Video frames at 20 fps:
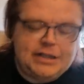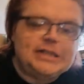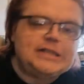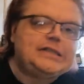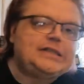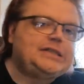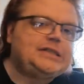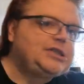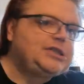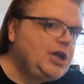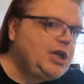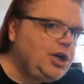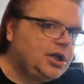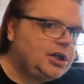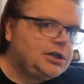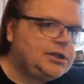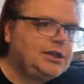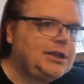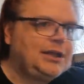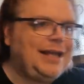
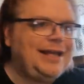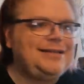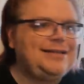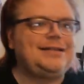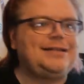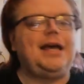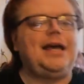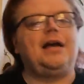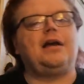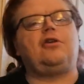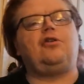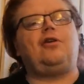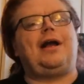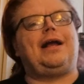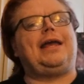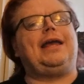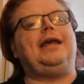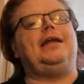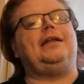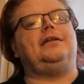So, let's get a
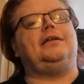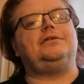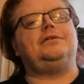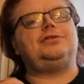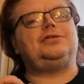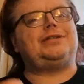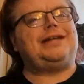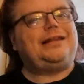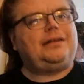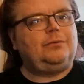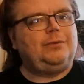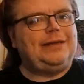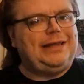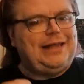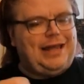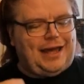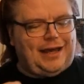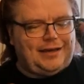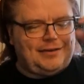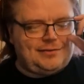crack in, shall we
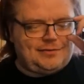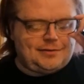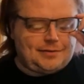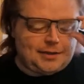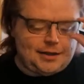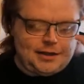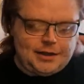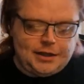let's?